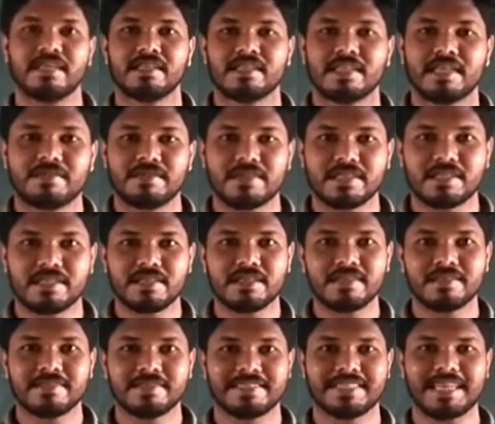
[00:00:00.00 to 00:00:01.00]
That was
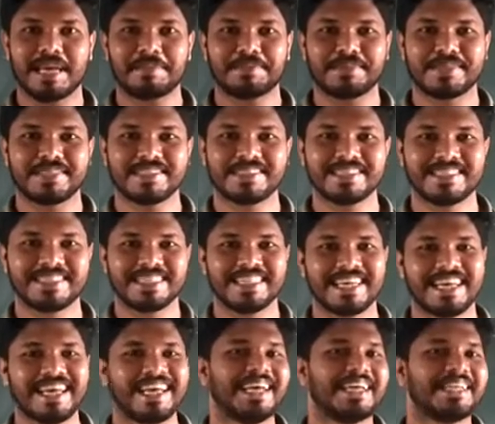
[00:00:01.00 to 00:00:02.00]
the chapters.
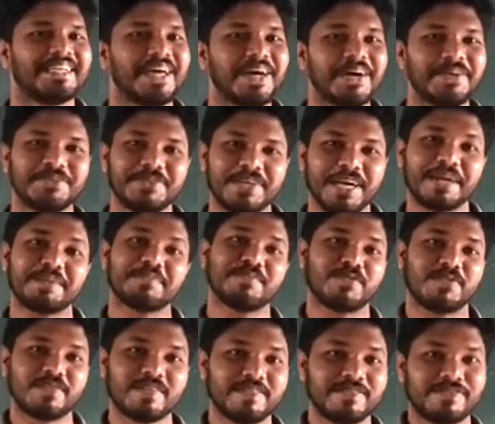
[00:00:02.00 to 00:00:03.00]
Now we are
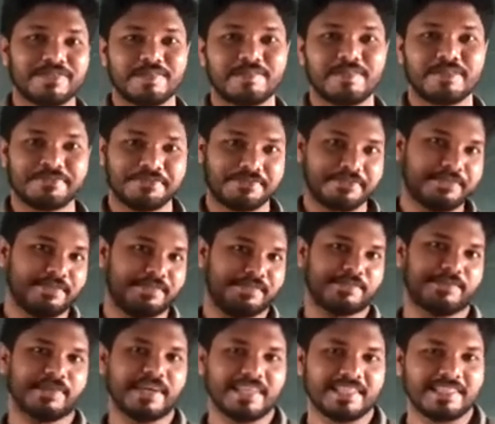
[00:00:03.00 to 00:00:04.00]
moving from the food
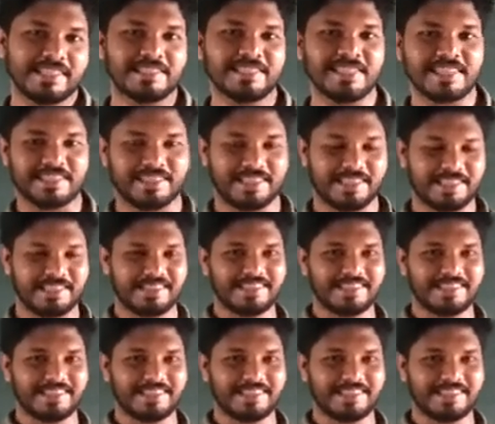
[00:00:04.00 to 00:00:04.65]
to another section.